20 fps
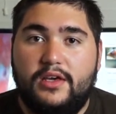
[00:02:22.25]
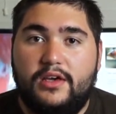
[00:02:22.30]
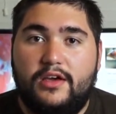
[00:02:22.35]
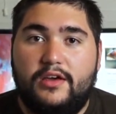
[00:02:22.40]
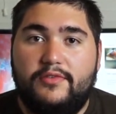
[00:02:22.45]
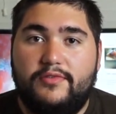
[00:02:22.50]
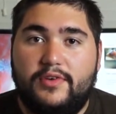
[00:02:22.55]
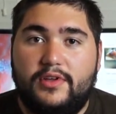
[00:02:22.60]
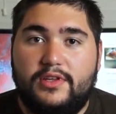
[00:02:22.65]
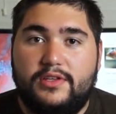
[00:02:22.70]

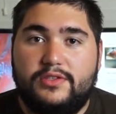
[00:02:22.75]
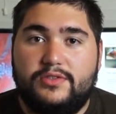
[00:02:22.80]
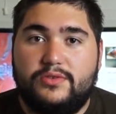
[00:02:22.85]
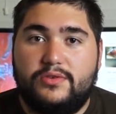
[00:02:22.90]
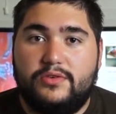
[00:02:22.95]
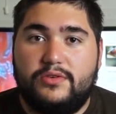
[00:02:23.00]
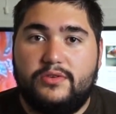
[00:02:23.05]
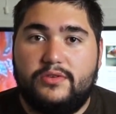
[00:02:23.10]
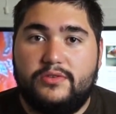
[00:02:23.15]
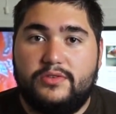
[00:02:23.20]
If any
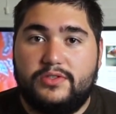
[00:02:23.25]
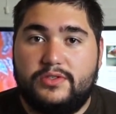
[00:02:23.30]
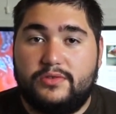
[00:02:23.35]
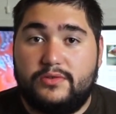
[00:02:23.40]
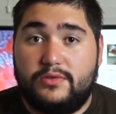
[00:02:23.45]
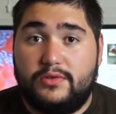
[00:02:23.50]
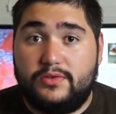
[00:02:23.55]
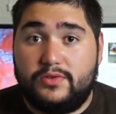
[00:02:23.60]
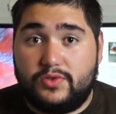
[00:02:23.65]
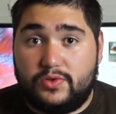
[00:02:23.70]
sort
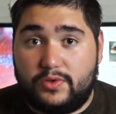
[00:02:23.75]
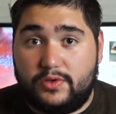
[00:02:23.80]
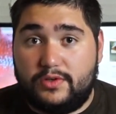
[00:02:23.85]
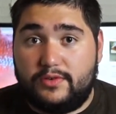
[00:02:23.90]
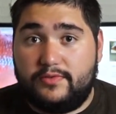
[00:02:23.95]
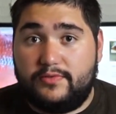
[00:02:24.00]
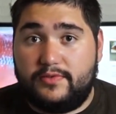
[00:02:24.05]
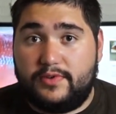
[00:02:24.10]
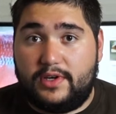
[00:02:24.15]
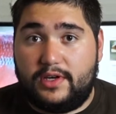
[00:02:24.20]

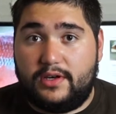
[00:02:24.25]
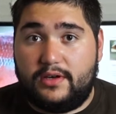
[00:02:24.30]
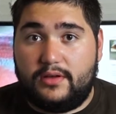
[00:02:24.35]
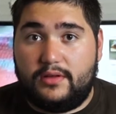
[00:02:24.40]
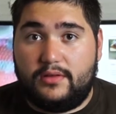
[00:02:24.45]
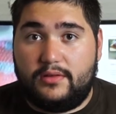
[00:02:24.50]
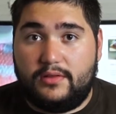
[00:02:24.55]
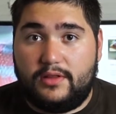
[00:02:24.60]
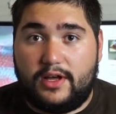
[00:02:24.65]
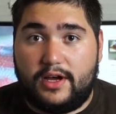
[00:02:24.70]
of
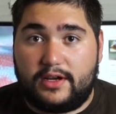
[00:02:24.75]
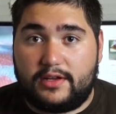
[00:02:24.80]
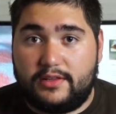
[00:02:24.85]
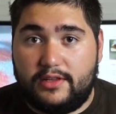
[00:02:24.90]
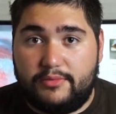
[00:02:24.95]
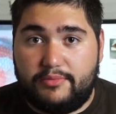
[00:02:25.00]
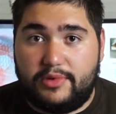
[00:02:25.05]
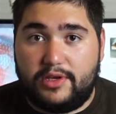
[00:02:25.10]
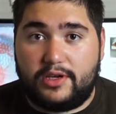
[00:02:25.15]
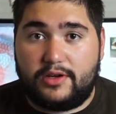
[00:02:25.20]
lock
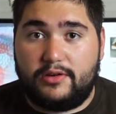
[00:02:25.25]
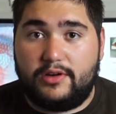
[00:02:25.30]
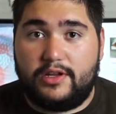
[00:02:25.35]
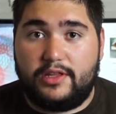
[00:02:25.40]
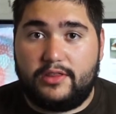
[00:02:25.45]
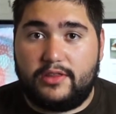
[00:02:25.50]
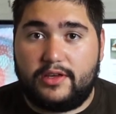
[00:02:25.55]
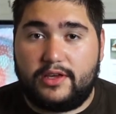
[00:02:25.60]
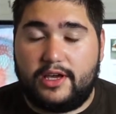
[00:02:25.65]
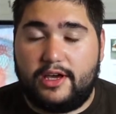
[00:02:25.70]
lipping or
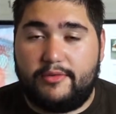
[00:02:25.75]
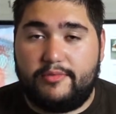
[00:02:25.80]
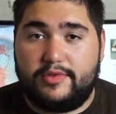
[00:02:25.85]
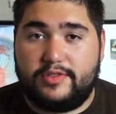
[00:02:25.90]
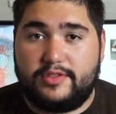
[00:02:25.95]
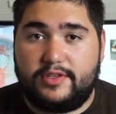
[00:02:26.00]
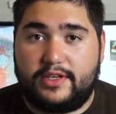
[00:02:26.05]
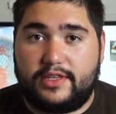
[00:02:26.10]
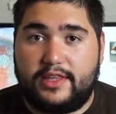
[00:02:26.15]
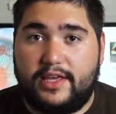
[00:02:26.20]
anything
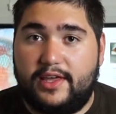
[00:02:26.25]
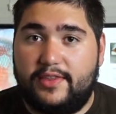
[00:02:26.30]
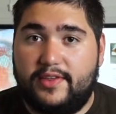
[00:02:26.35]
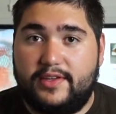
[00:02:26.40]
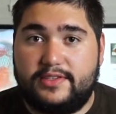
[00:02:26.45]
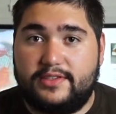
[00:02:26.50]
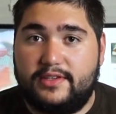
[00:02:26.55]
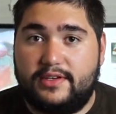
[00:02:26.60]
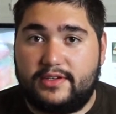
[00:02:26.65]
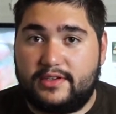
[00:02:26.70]
happens like that,
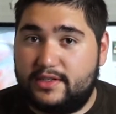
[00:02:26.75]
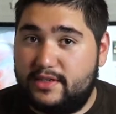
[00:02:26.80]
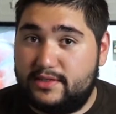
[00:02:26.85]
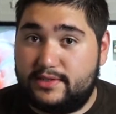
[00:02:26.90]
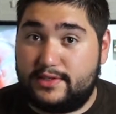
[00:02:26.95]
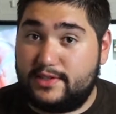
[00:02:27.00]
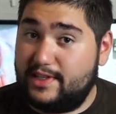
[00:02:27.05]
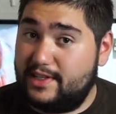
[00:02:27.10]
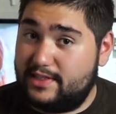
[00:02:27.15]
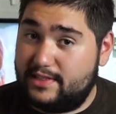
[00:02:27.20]
that's not
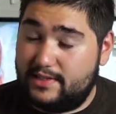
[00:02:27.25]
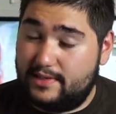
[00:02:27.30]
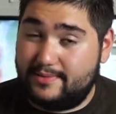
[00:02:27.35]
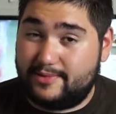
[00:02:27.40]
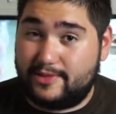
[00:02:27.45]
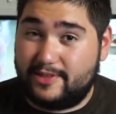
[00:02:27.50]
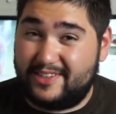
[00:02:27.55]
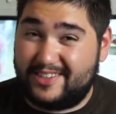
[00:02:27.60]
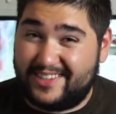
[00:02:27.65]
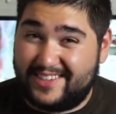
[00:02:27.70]
kissing, that's them
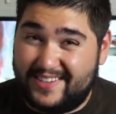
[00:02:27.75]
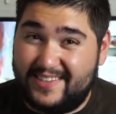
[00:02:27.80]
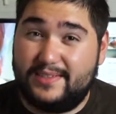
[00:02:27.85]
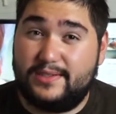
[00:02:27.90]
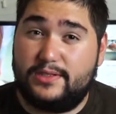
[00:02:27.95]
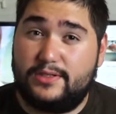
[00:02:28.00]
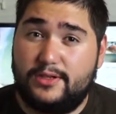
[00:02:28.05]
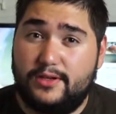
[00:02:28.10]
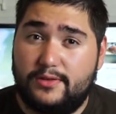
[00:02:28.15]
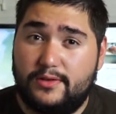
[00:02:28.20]
trying to kill
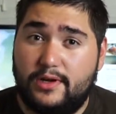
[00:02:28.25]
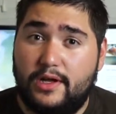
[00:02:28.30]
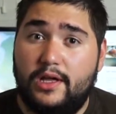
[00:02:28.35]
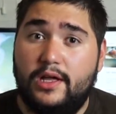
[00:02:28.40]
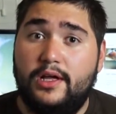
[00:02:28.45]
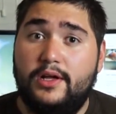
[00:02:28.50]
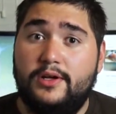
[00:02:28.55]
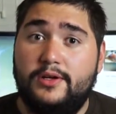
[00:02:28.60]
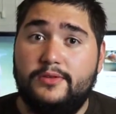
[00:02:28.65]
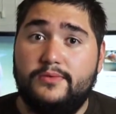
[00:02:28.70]
each other.
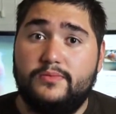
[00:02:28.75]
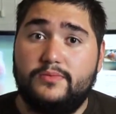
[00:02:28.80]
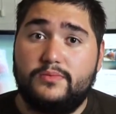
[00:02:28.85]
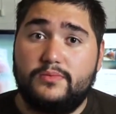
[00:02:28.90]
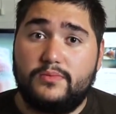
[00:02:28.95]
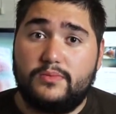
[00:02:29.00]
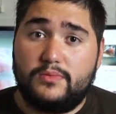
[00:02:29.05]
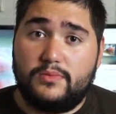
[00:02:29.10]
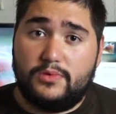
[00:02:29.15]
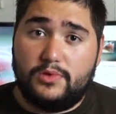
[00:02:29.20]

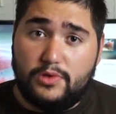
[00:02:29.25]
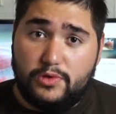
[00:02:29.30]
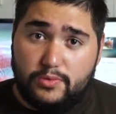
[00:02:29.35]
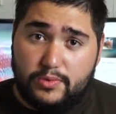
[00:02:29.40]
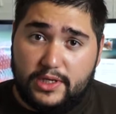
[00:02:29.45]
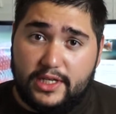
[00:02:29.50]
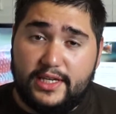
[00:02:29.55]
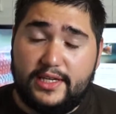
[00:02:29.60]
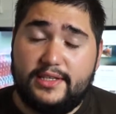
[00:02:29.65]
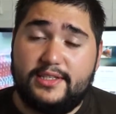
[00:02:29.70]
You
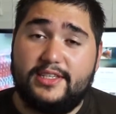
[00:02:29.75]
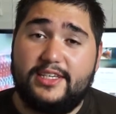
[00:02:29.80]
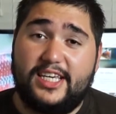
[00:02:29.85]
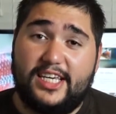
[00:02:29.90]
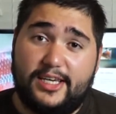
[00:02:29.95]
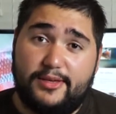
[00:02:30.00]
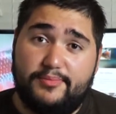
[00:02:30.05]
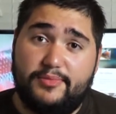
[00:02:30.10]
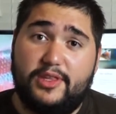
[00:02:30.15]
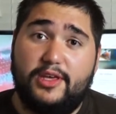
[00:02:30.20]
need to
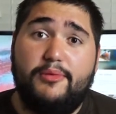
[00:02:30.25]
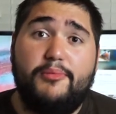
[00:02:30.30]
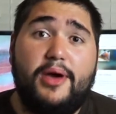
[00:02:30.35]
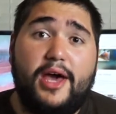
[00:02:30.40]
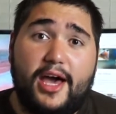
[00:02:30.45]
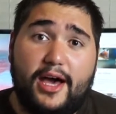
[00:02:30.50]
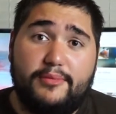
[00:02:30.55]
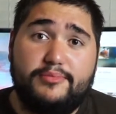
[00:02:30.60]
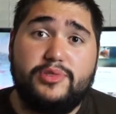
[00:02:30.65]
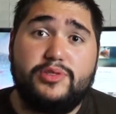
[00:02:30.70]
keep them
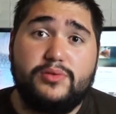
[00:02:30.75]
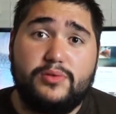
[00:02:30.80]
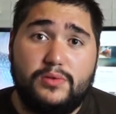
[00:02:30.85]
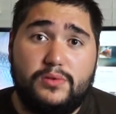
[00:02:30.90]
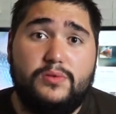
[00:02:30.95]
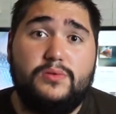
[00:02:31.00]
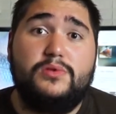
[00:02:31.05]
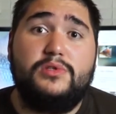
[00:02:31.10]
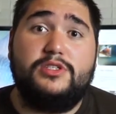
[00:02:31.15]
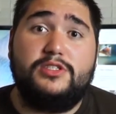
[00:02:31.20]

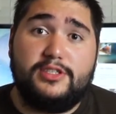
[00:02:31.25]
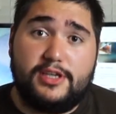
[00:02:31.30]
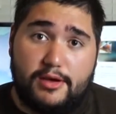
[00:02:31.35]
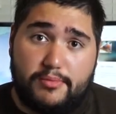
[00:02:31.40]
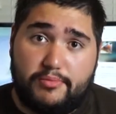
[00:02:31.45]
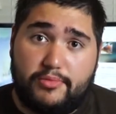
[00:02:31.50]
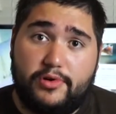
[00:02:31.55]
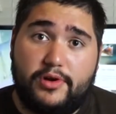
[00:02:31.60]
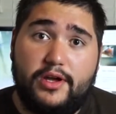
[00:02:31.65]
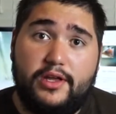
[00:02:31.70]
absolutely
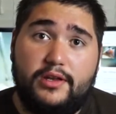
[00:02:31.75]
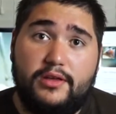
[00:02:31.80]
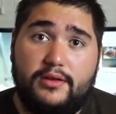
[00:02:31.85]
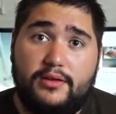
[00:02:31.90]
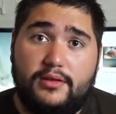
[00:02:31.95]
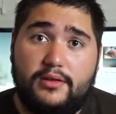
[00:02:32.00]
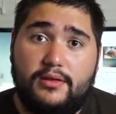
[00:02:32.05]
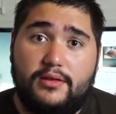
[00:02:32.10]
separated.